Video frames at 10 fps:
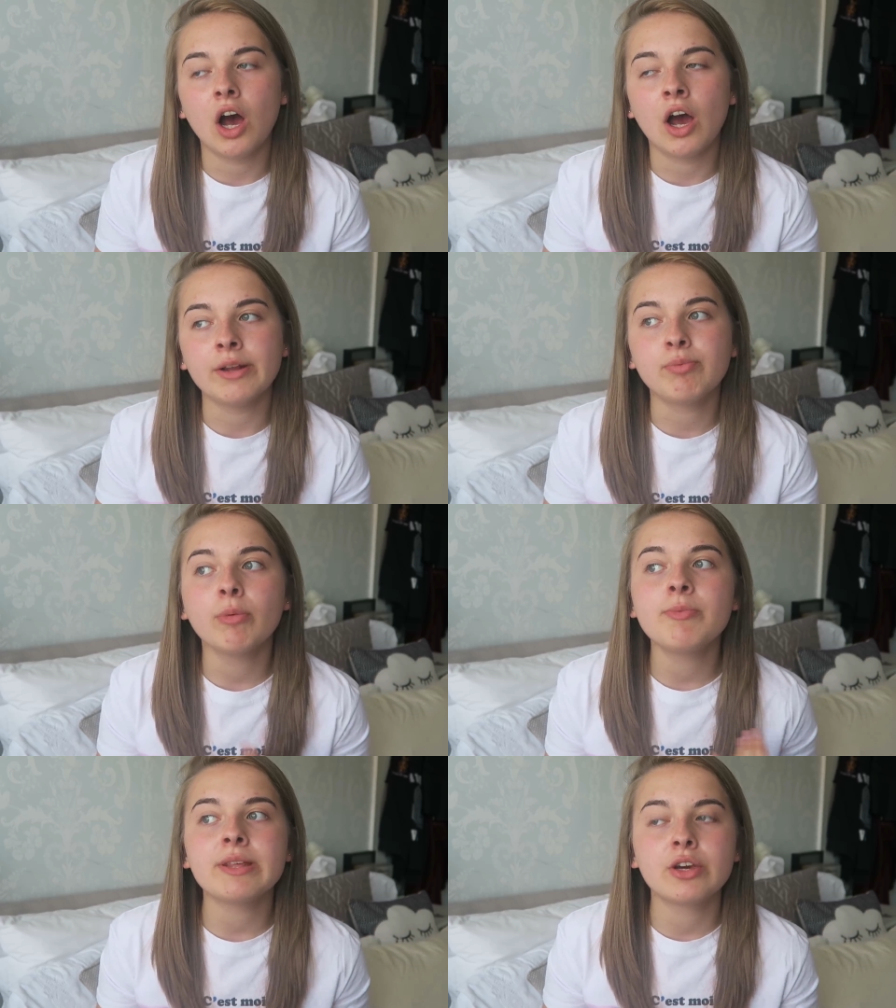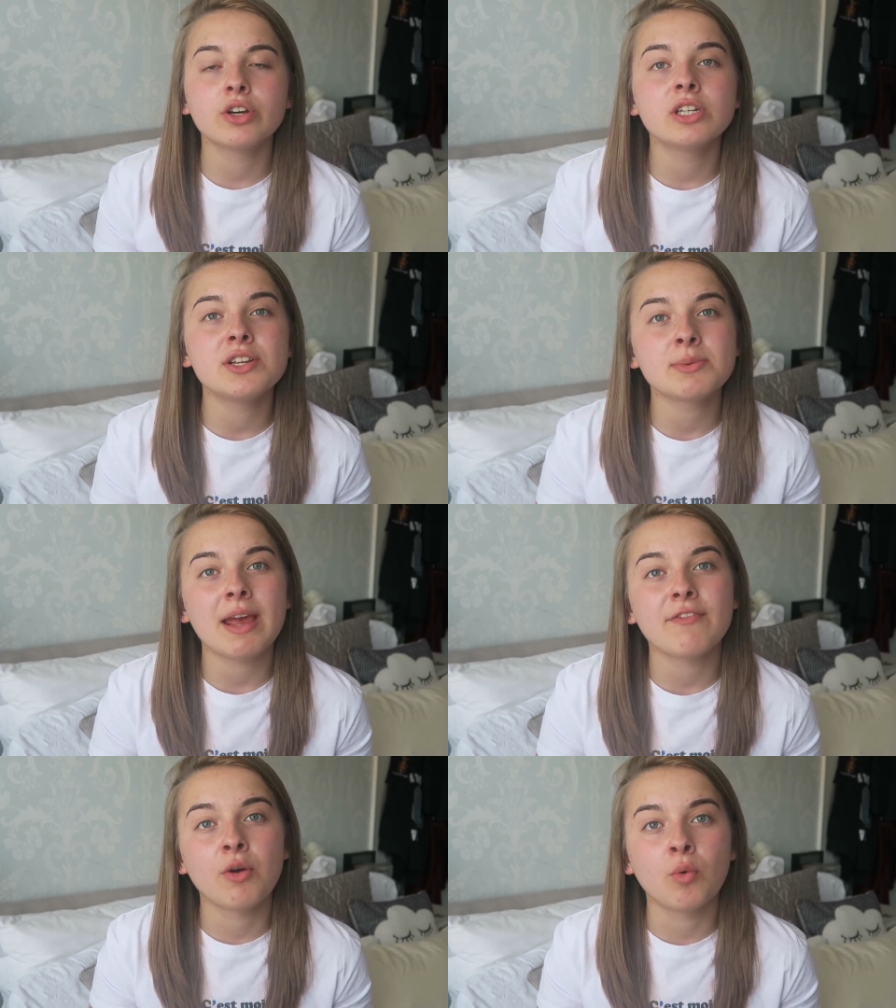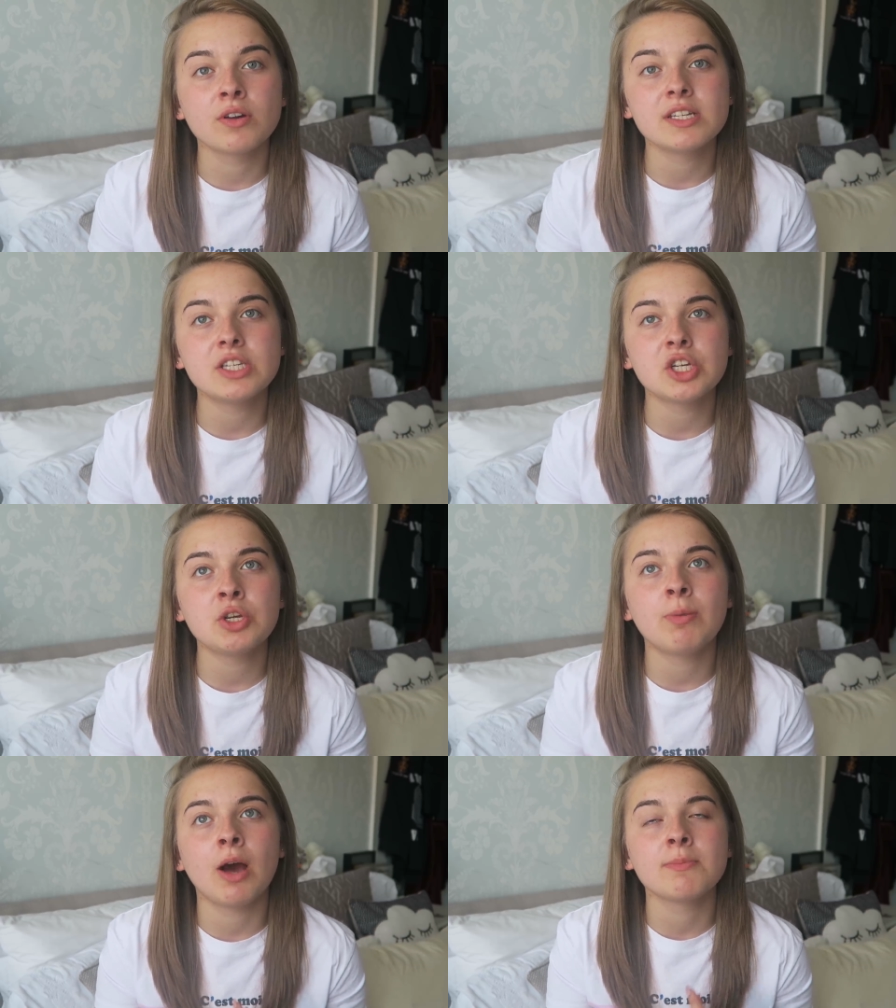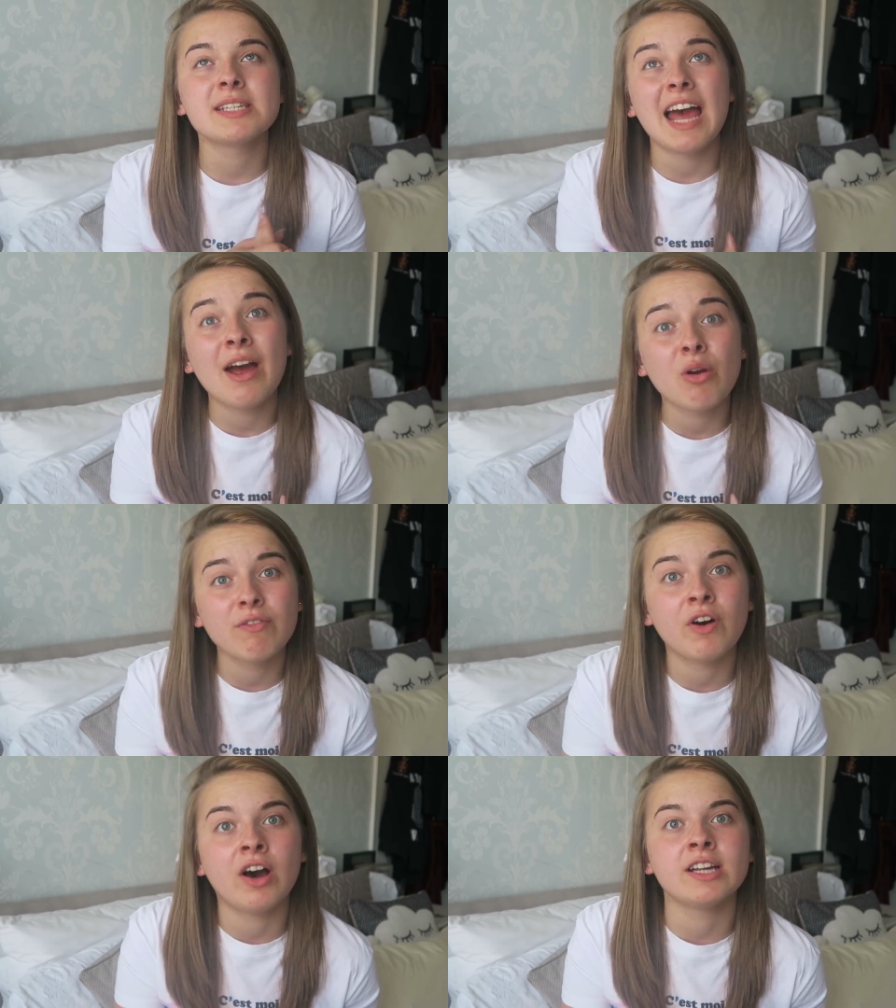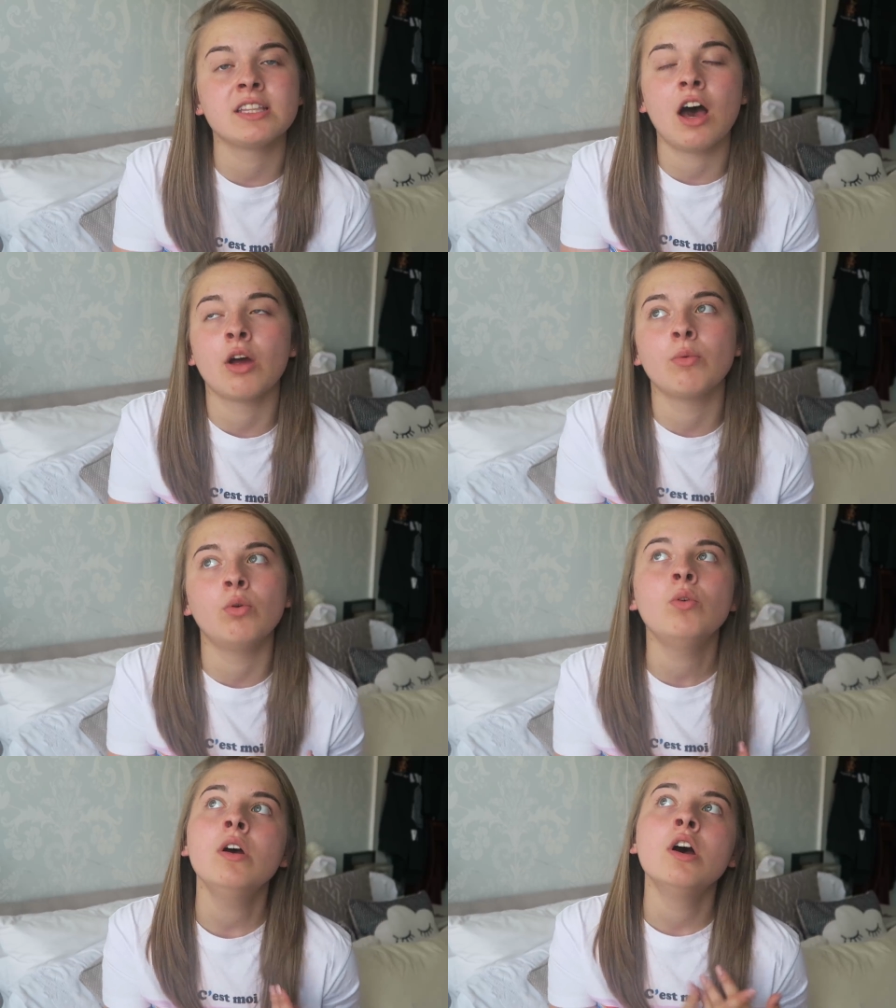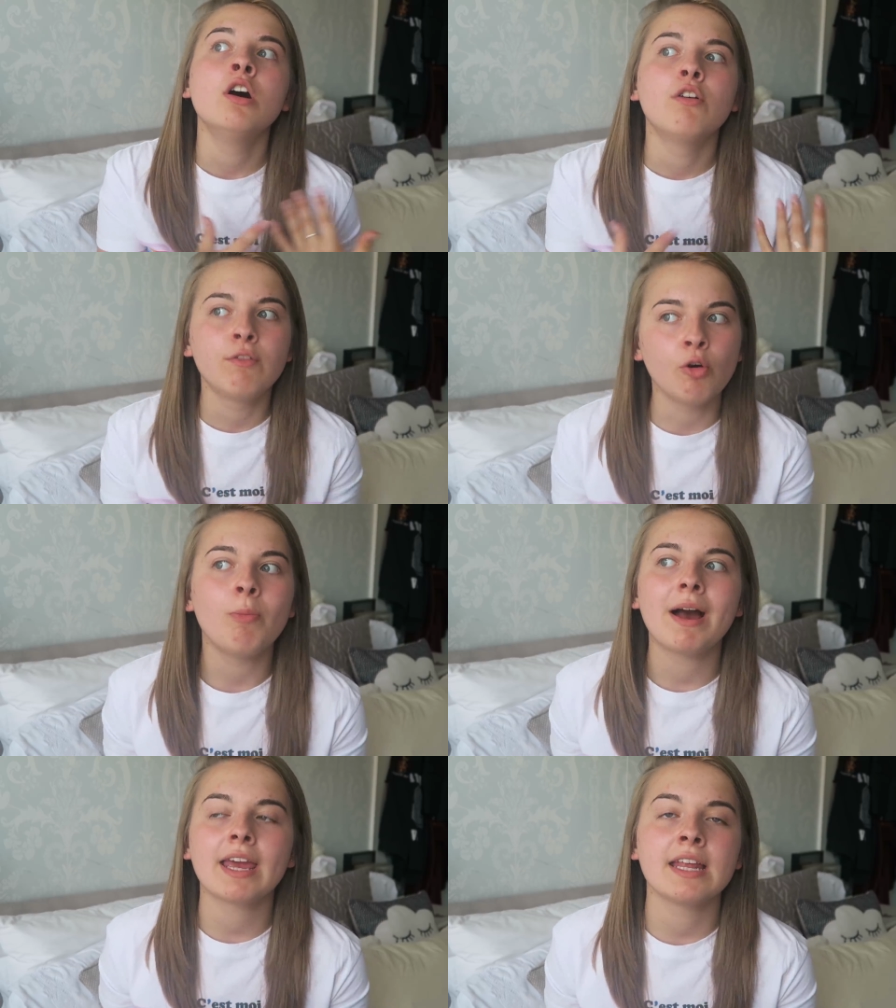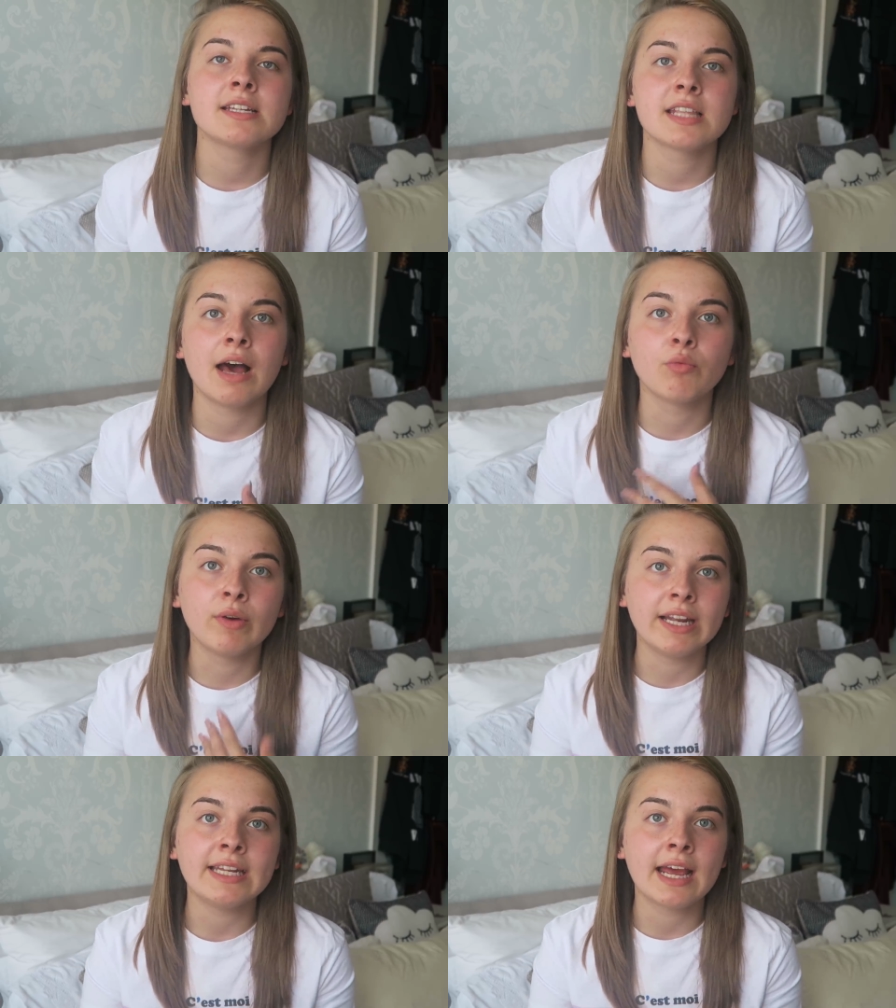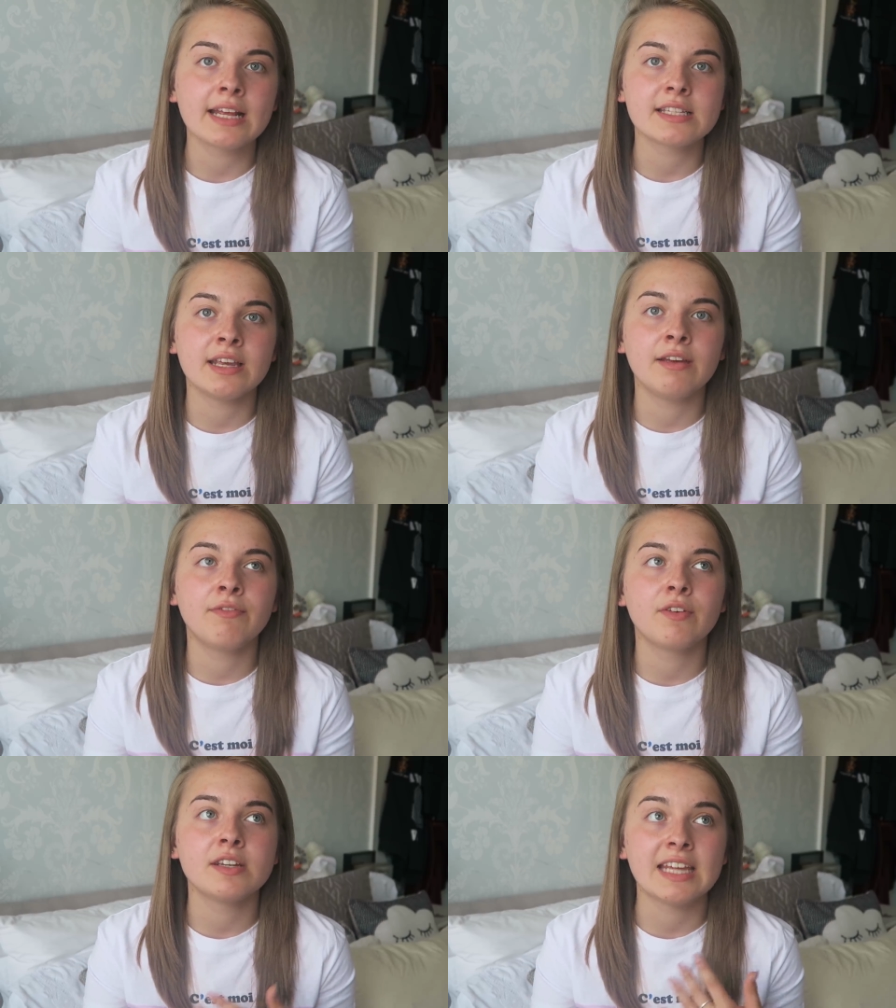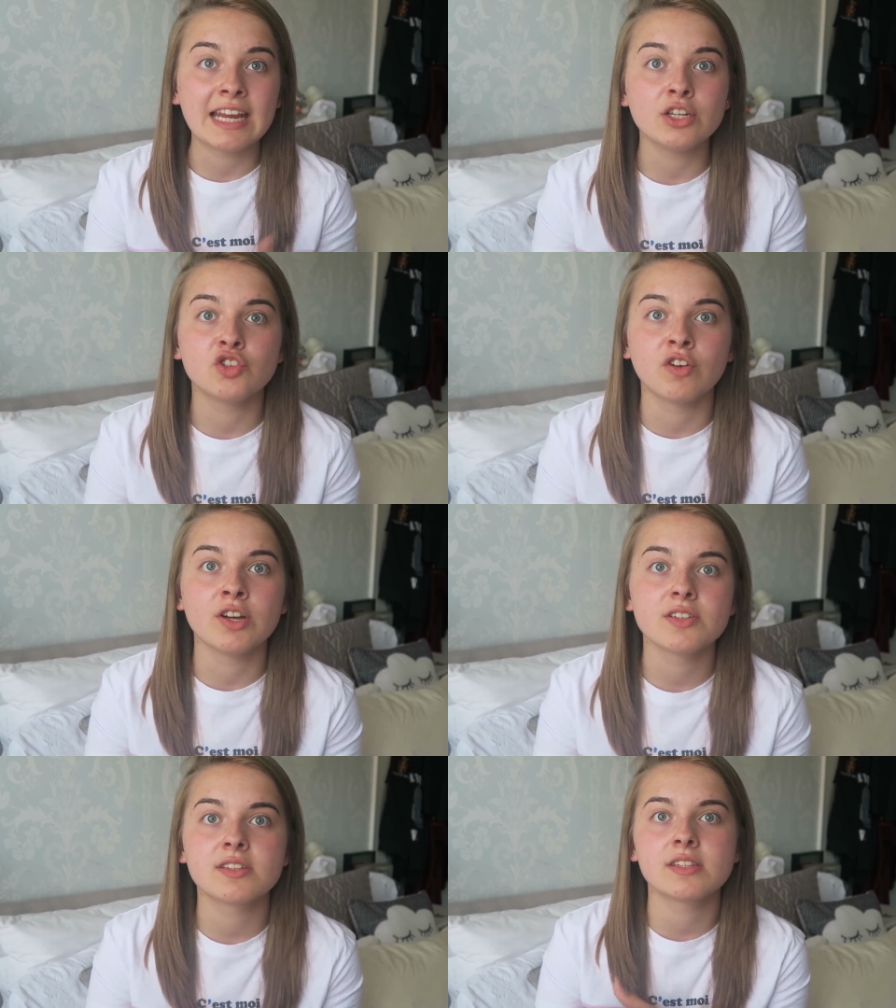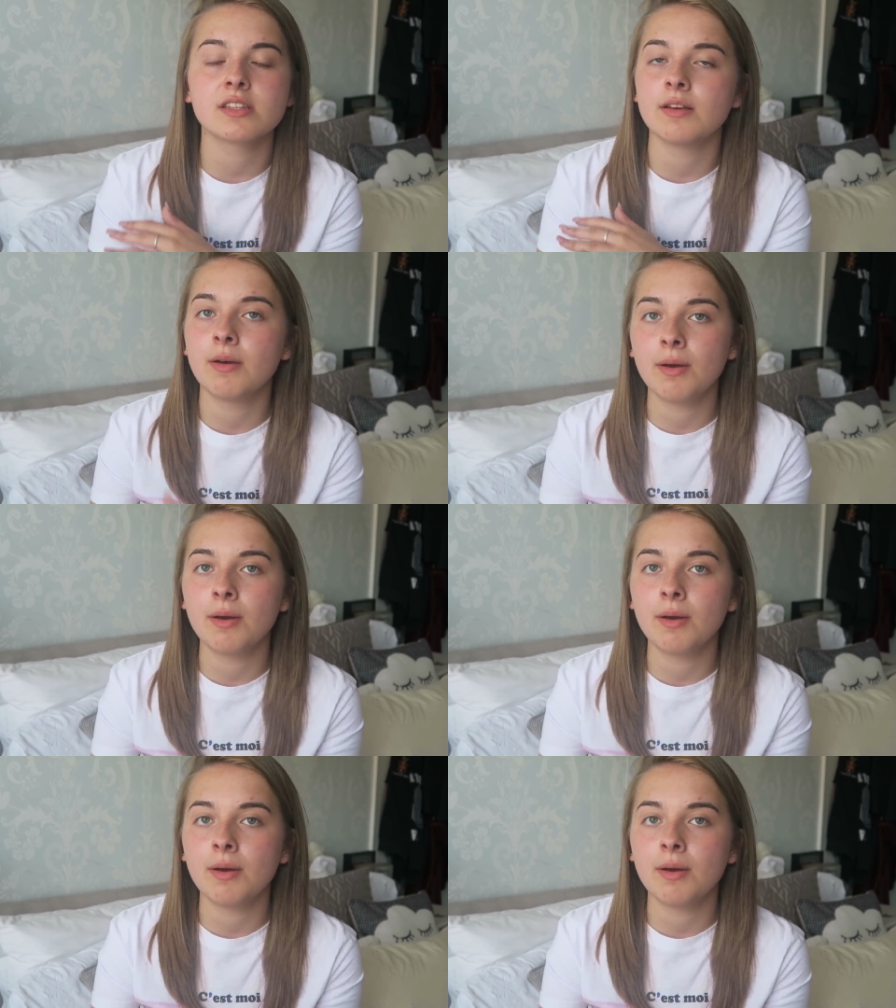I probably could lose weight if I wanted to, but I'm terrified that I will fall back into that really negative, dangerous